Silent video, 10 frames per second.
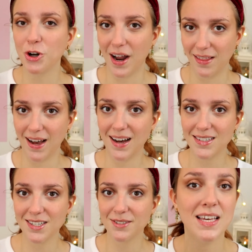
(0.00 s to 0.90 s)
tried
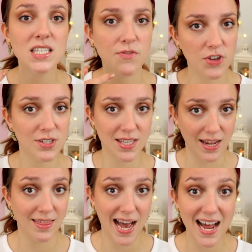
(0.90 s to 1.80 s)
that, this feels
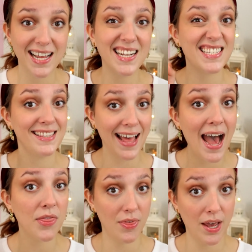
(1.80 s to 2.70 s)
like that. It is
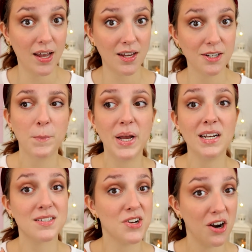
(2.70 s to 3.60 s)
that thick, but
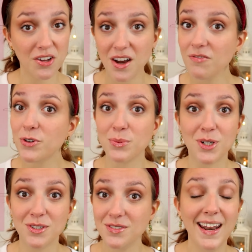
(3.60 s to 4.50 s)
it is not
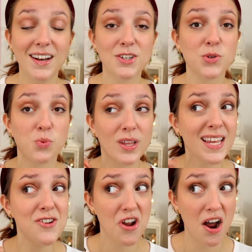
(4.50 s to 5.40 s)
uncomfortable and it is
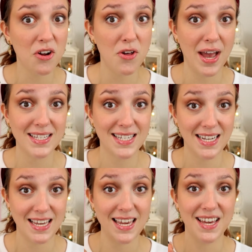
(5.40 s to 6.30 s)
really not all that
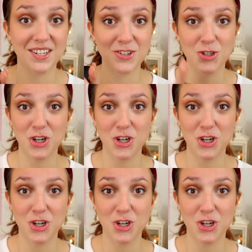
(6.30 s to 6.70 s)
sticky. It is